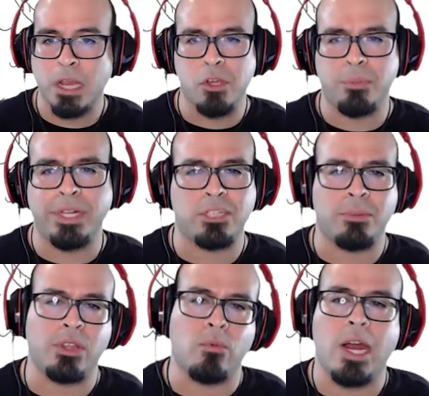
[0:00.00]
On the open
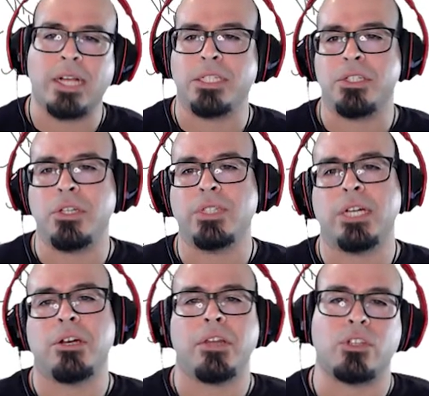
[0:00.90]
desert among the rocks and
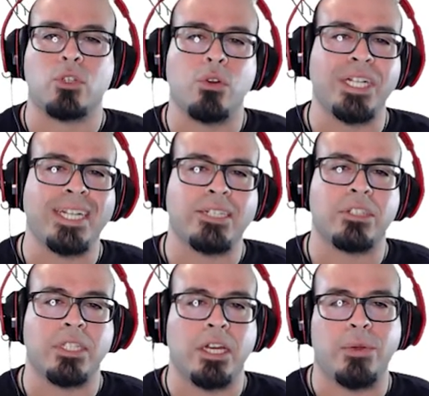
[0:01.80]
dunes underneath the scorching
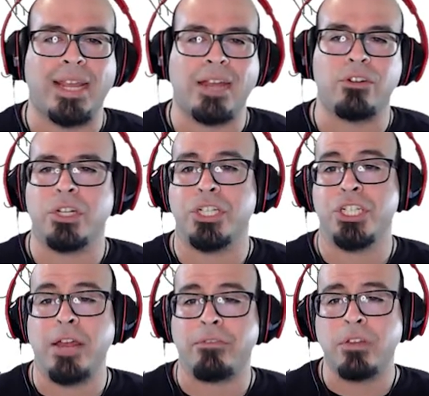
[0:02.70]
desert sun, you encounter a
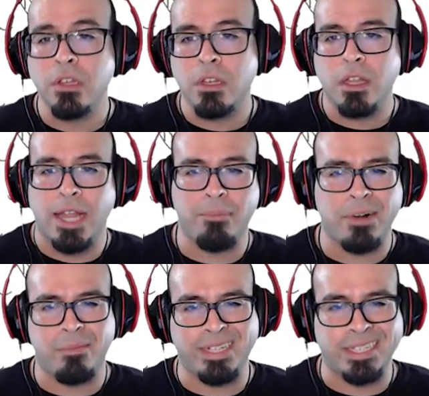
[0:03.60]
chef.
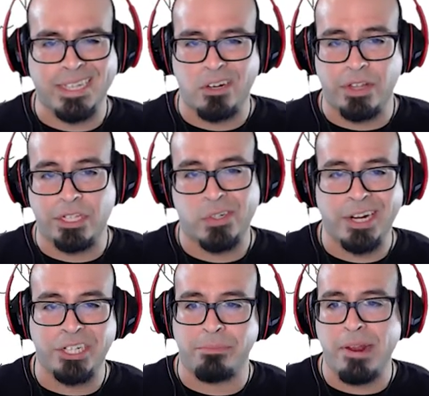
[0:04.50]
That probably doesn't sound all that
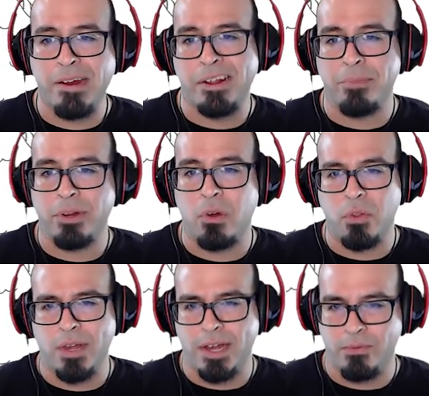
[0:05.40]
strange comparatively, but
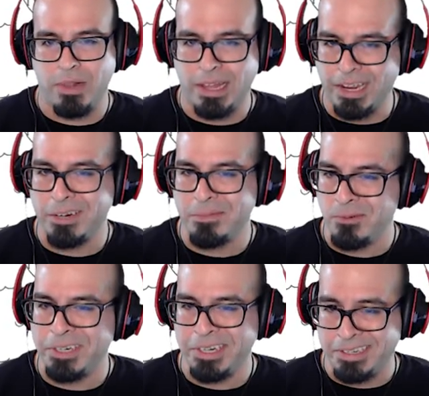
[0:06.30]
hold on while I get
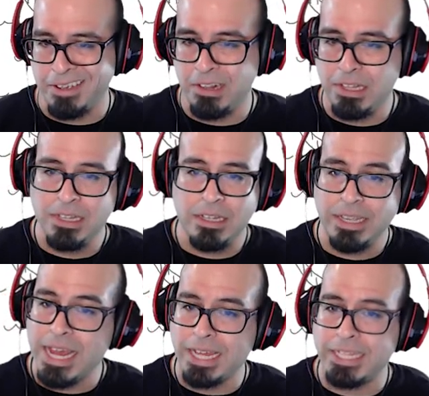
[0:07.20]
into more detail.
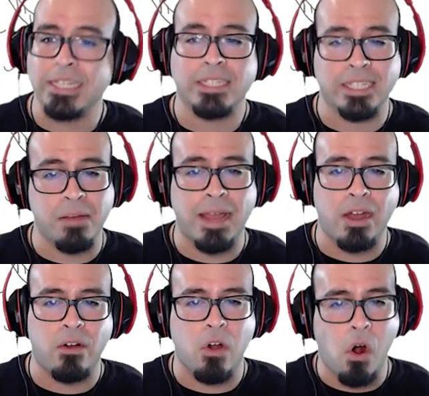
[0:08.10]
He has,
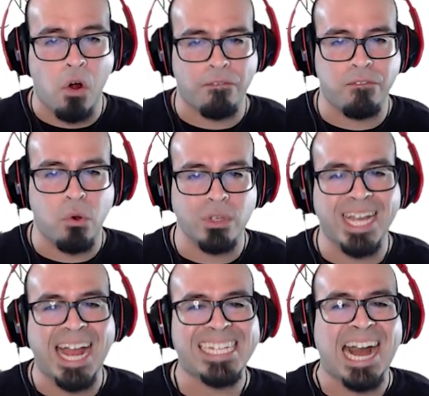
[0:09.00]
somehow, hauled a
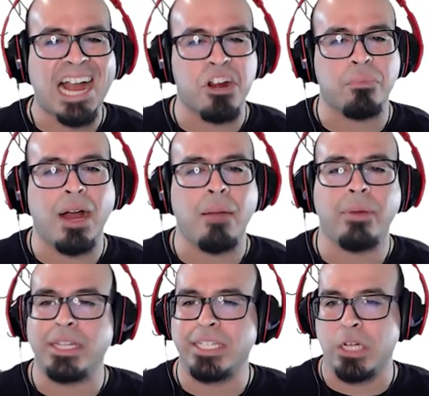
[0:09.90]
full-size iron
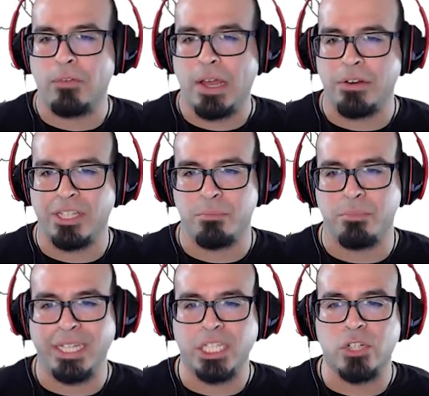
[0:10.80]
potbelly stove out into this
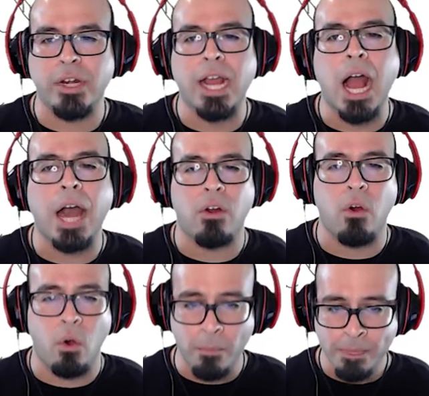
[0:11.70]
blistering hot
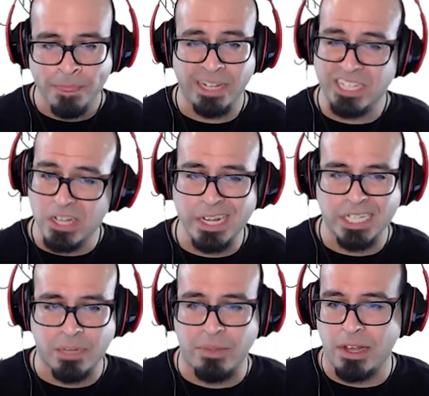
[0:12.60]
hole and is
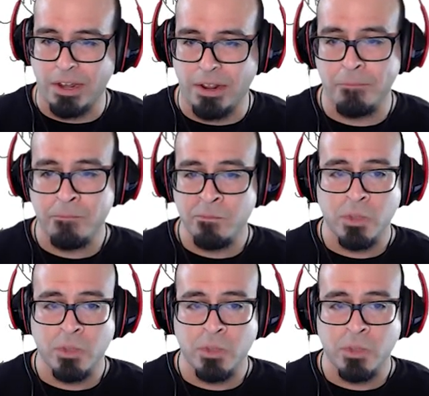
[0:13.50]
cooking something on it.